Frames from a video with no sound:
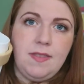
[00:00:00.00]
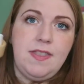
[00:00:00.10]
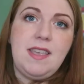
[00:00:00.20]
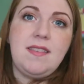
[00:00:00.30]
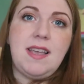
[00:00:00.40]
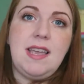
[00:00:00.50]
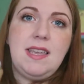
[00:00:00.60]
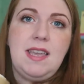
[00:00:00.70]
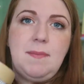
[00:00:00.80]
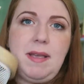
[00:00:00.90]
this
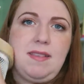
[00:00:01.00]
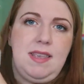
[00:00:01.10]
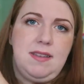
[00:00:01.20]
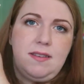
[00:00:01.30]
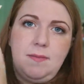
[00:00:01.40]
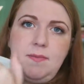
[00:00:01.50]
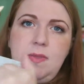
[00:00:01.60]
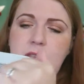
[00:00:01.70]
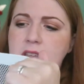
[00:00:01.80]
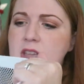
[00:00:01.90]
IKEA basket.
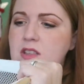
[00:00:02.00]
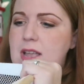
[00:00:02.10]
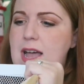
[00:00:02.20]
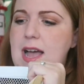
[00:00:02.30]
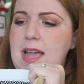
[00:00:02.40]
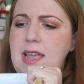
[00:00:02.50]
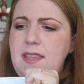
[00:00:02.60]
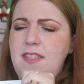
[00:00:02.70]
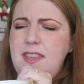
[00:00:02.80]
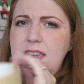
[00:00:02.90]

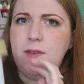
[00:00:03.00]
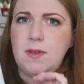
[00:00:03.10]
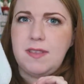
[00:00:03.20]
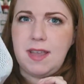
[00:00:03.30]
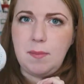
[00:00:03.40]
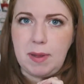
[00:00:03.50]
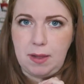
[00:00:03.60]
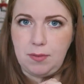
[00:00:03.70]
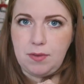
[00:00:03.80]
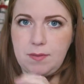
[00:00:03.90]
I think it was
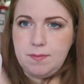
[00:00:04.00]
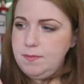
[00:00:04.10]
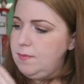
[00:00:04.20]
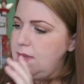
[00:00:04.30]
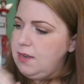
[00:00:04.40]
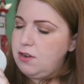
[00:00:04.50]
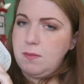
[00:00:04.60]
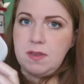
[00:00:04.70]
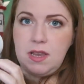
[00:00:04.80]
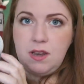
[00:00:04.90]
£10. It
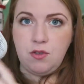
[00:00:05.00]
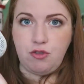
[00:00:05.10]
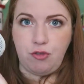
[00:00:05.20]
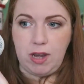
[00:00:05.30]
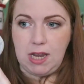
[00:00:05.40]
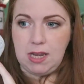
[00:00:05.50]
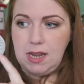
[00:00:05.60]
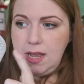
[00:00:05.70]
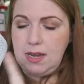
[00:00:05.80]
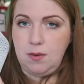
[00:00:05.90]
comes in green
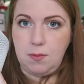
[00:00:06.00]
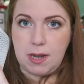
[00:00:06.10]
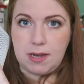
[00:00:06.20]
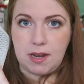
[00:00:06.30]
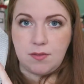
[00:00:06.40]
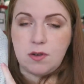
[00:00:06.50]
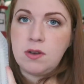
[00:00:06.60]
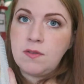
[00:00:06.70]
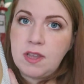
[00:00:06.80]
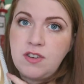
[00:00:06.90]
and in white. I have
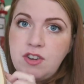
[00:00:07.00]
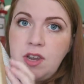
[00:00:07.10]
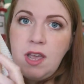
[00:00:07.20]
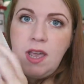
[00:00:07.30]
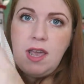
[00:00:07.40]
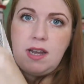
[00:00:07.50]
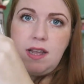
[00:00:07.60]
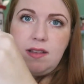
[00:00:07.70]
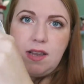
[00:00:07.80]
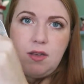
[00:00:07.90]
one of each. It
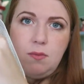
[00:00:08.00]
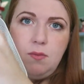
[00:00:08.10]
has like a